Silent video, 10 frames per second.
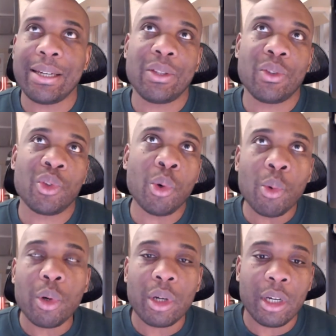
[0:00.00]

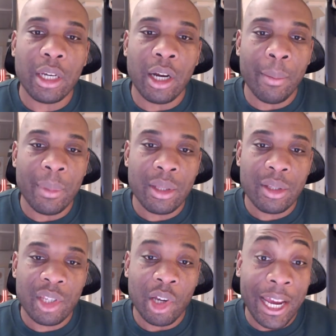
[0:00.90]
talk, I'm
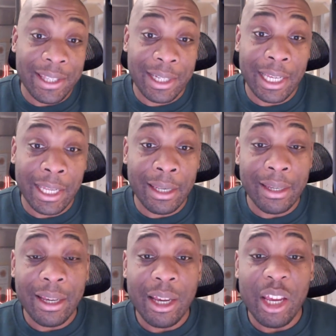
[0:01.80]
entitling
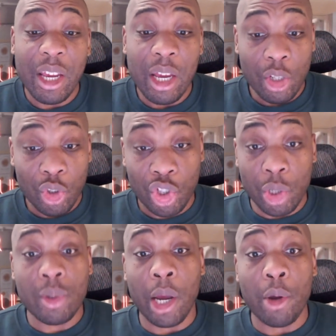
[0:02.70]

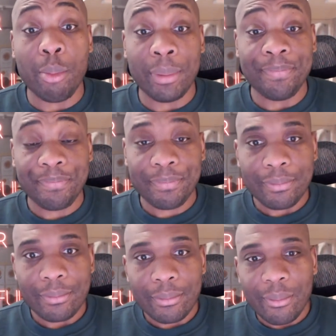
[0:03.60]
Choose Hope.
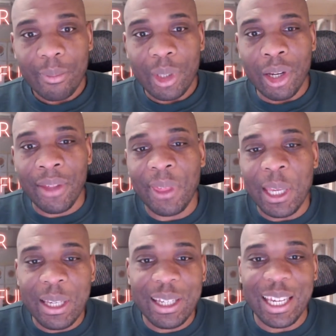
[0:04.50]
I
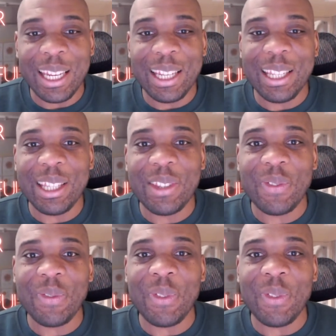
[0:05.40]
think in the